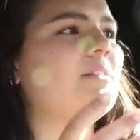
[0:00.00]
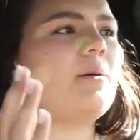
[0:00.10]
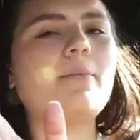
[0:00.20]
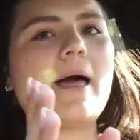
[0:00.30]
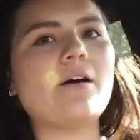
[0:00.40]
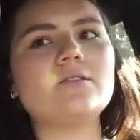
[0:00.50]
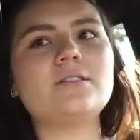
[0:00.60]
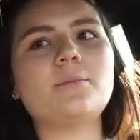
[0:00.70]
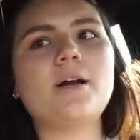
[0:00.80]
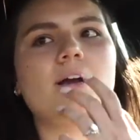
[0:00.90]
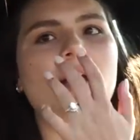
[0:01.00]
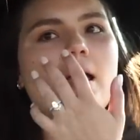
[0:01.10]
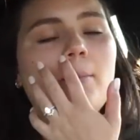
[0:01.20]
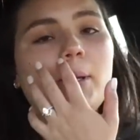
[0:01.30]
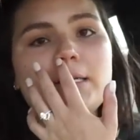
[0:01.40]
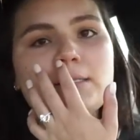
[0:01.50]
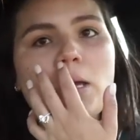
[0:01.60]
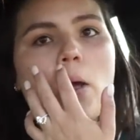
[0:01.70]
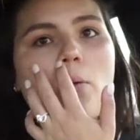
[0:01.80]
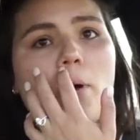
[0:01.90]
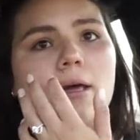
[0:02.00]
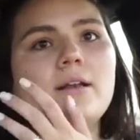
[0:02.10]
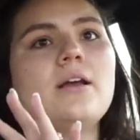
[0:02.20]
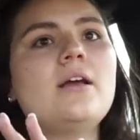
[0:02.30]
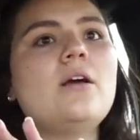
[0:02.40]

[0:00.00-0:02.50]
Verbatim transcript: a house somewhere because one,